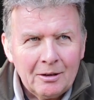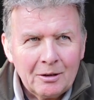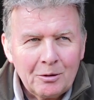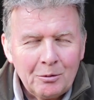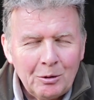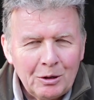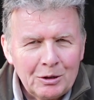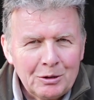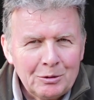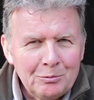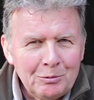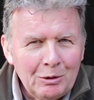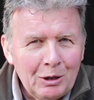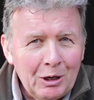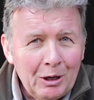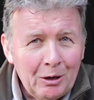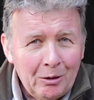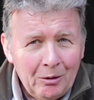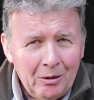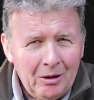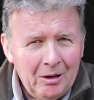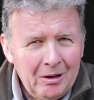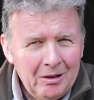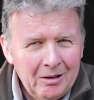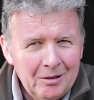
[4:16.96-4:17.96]
quite a
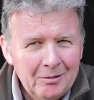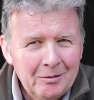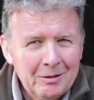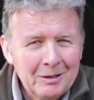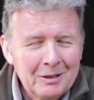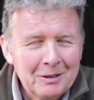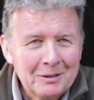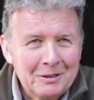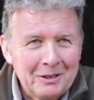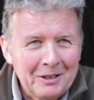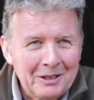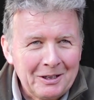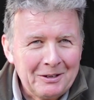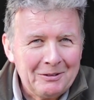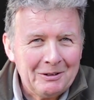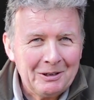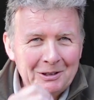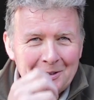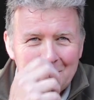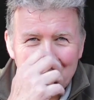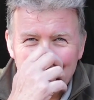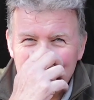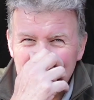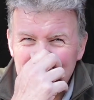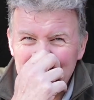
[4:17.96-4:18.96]
while. When I say
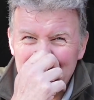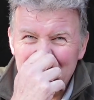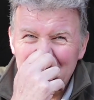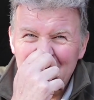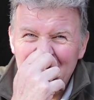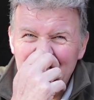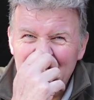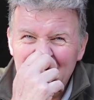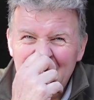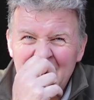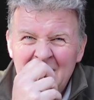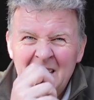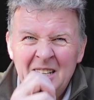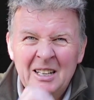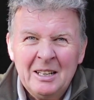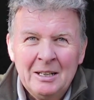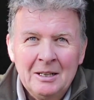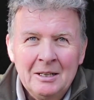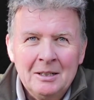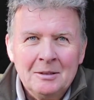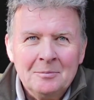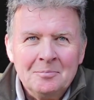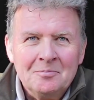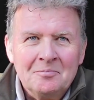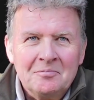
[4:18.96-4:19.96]
quite a while,
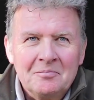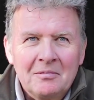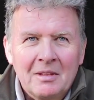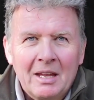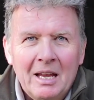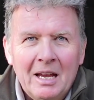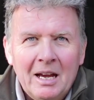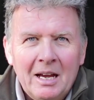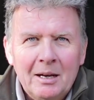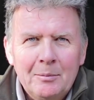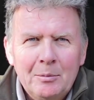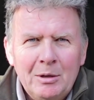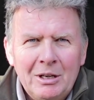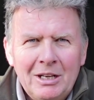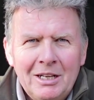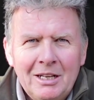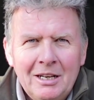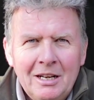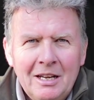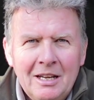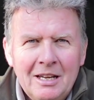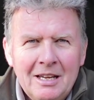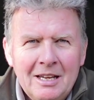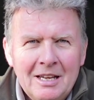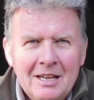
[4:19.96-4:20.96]
I mean